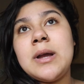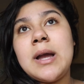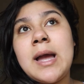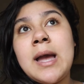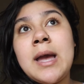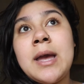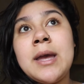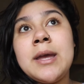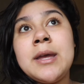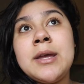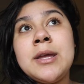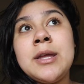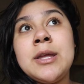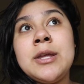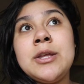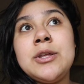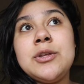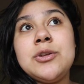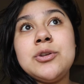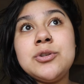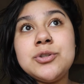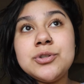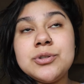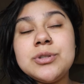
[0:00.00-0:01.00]
I
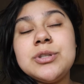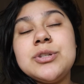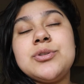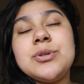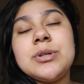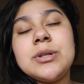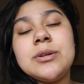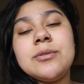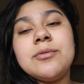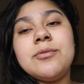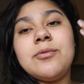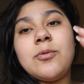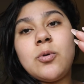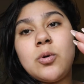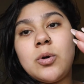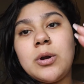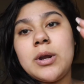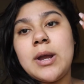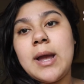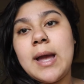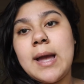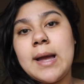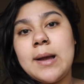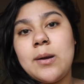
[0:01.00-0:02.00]
usually drink
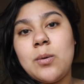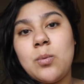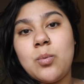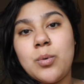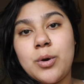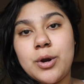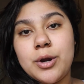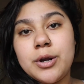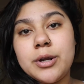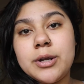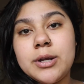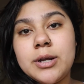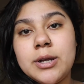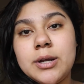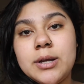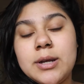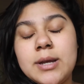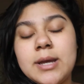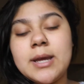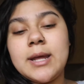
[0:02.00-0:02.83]
four at work